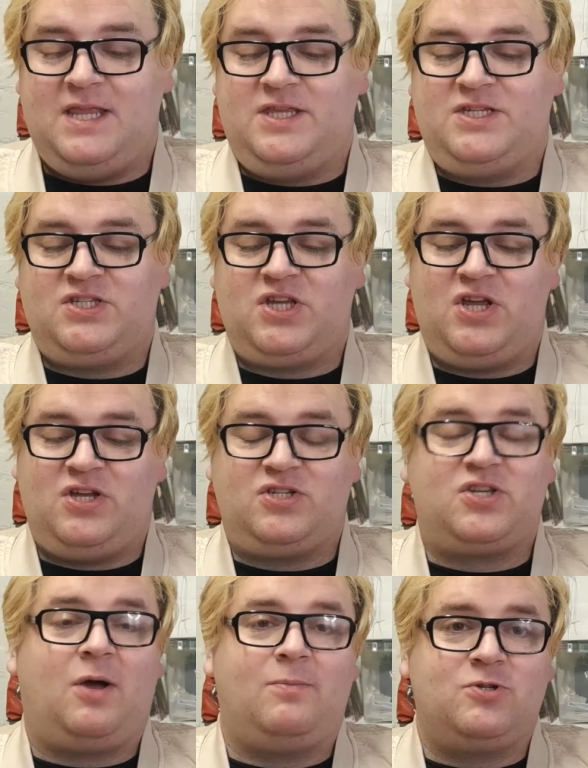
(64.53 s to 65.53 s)
There's certain
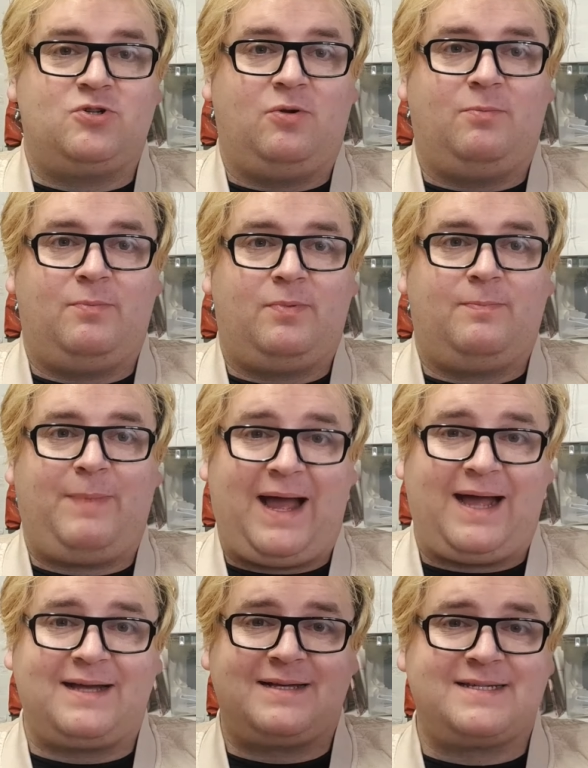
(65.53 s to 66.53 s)
top trump
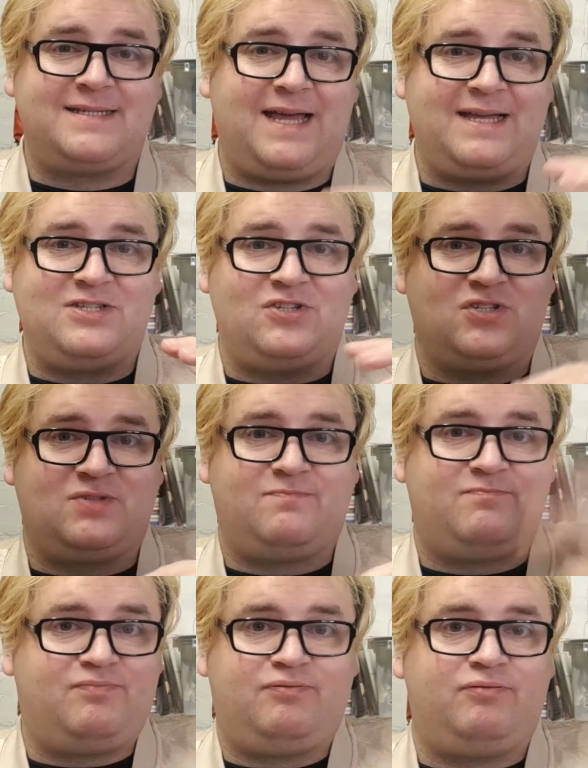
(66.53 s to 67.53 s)
packs that just
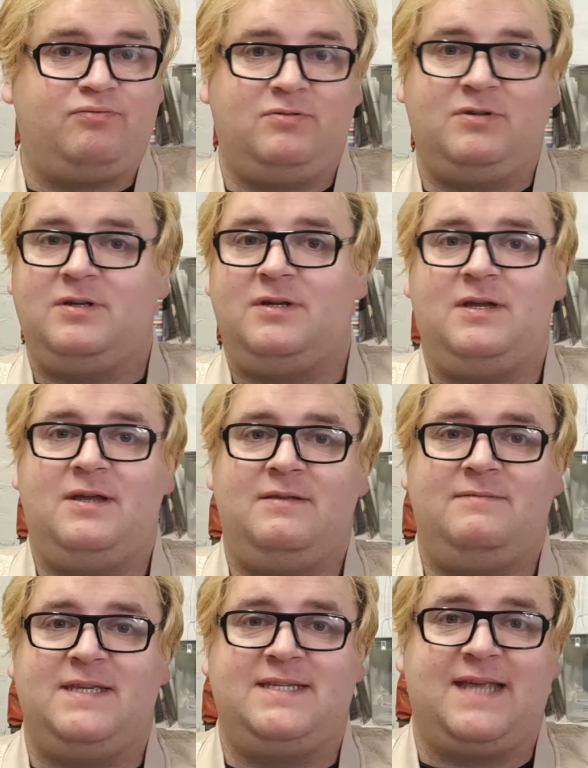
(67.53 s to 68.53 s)

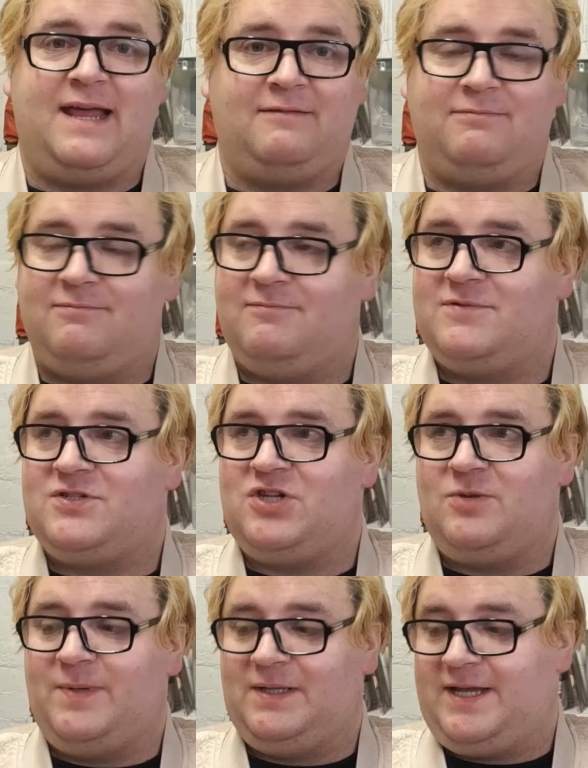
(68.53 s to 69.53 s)
they sell
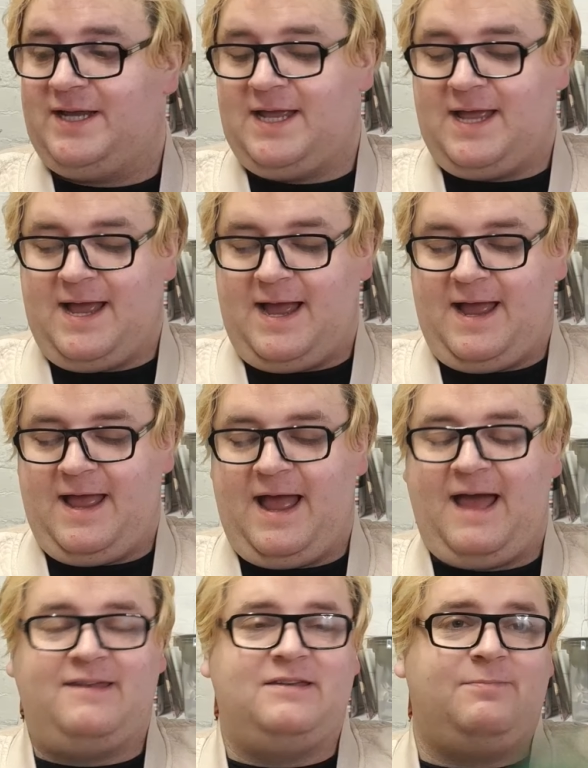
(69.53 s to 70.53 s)
stupidly,
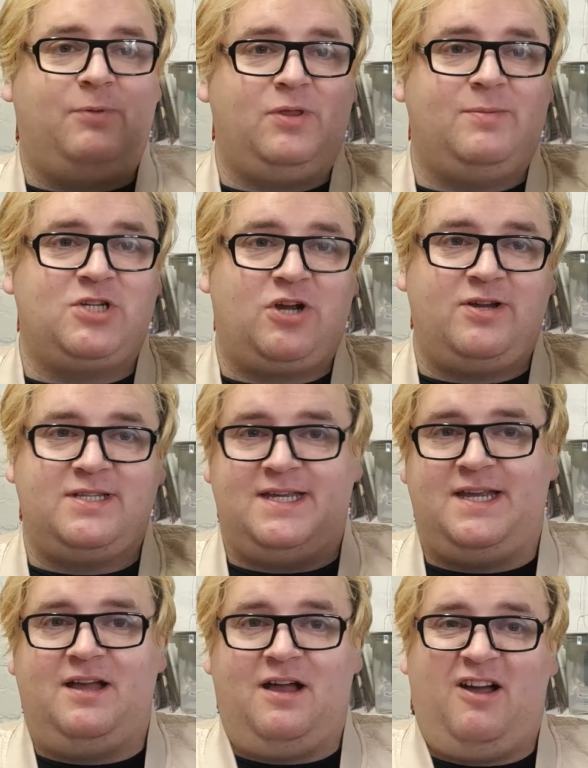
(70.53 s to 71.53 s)
but the
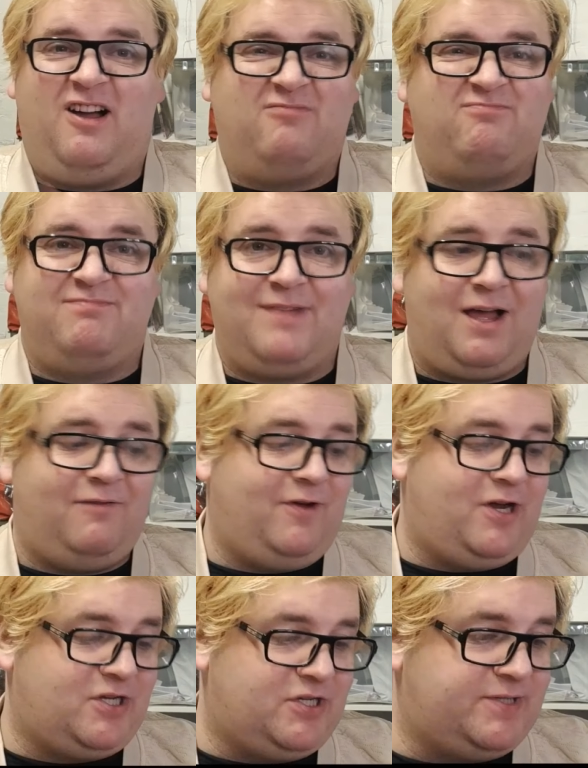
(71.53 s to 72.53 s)
majority aren't
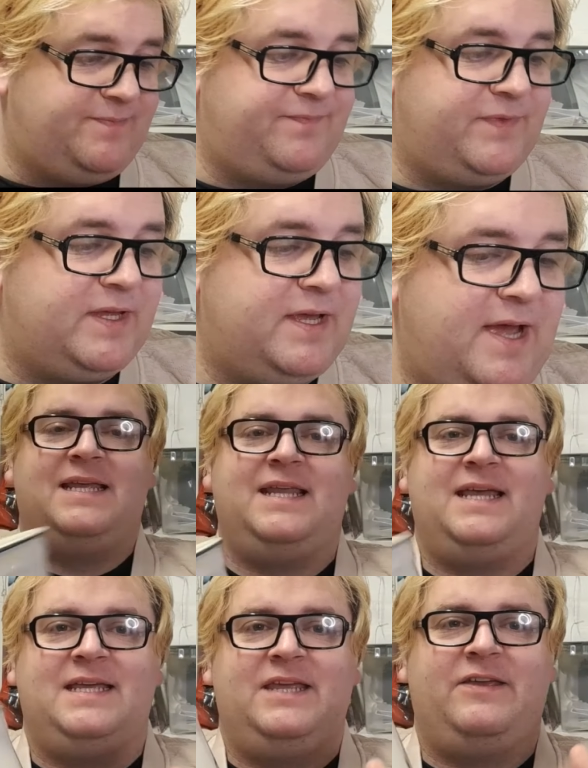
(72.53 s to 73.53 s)
very good. So the
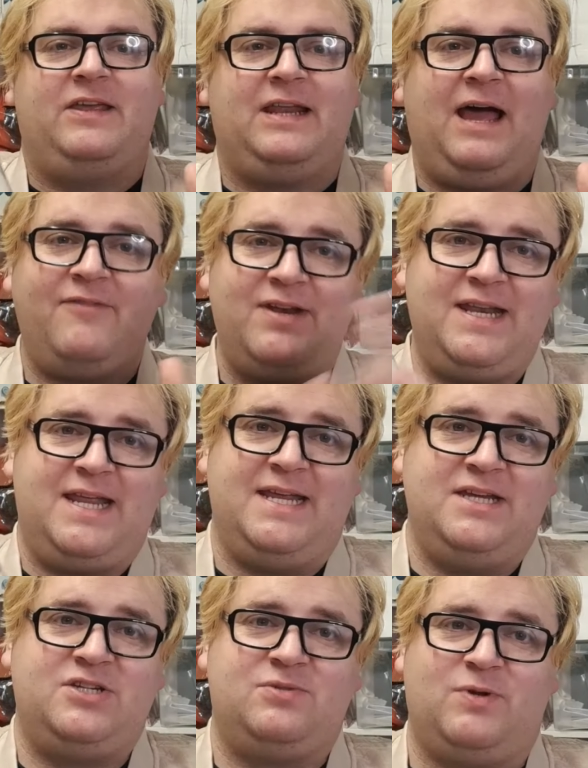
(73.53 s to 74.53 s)
thing, you can have a
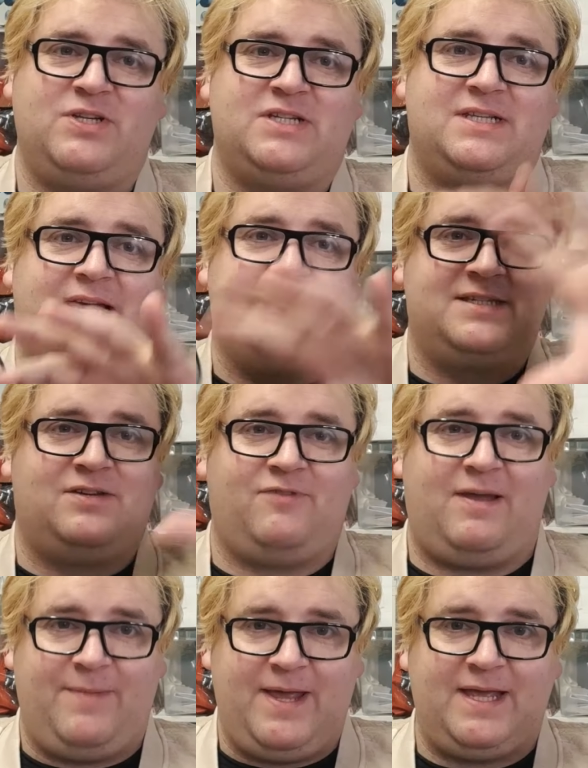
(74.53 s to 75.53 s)
niche which is like
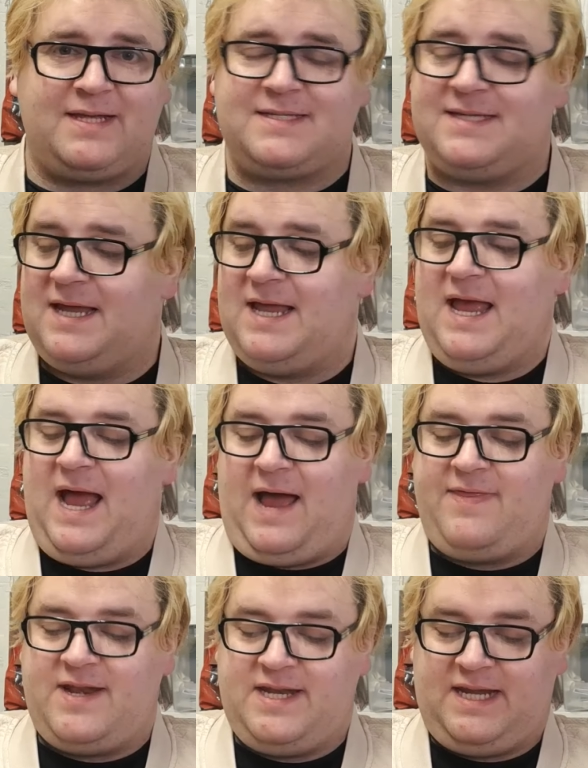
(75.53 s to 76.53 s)
ceramics,
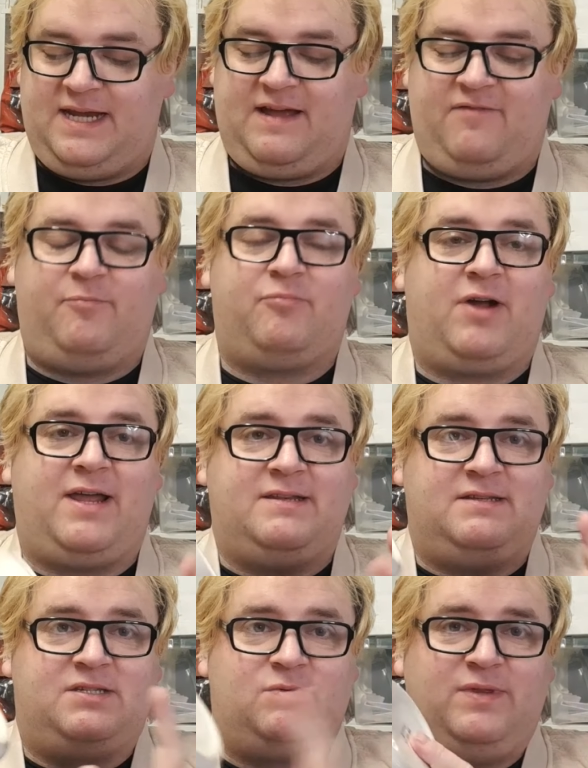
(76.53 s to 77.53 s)
and then you can have
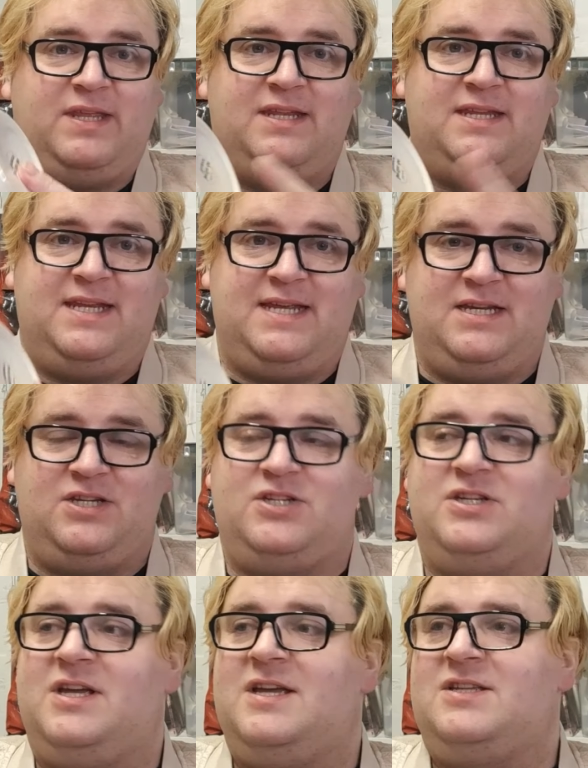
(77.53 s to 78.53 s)
brands within the niche.
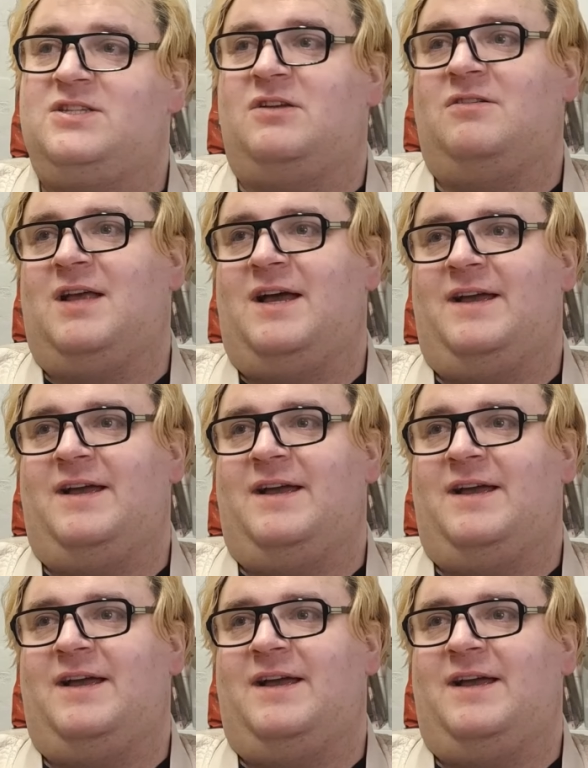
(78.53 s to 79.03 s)
So